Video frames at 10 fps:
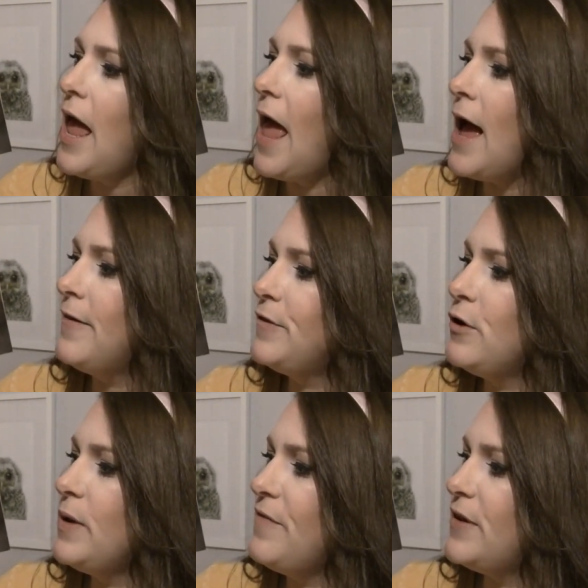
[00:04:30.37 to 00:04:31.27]
After
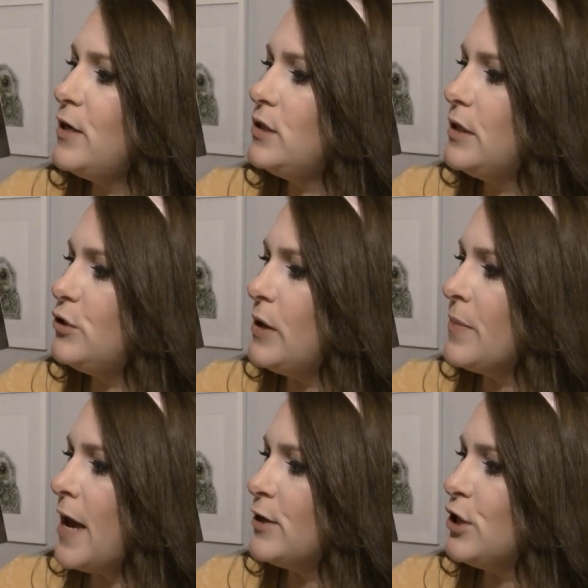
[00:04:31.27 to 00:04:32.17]
we finish the
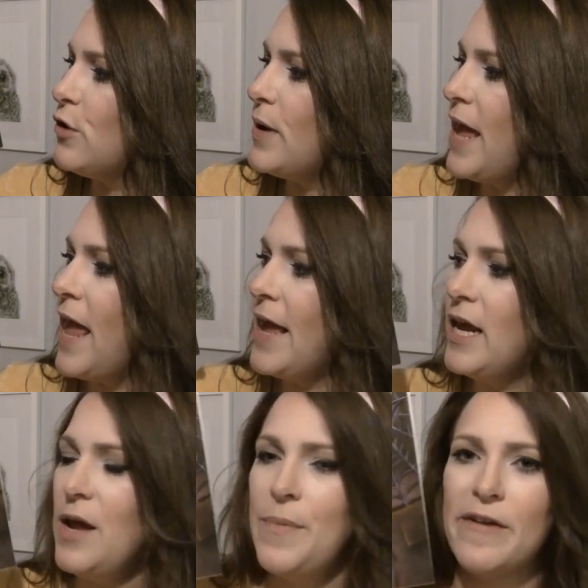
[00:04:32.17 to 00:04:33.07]
Dreamcatcher, we hang
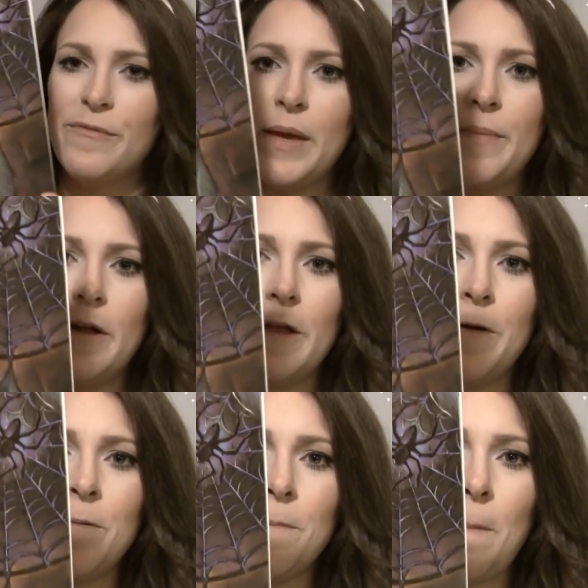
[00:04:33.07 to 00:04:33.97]
it above my pillow.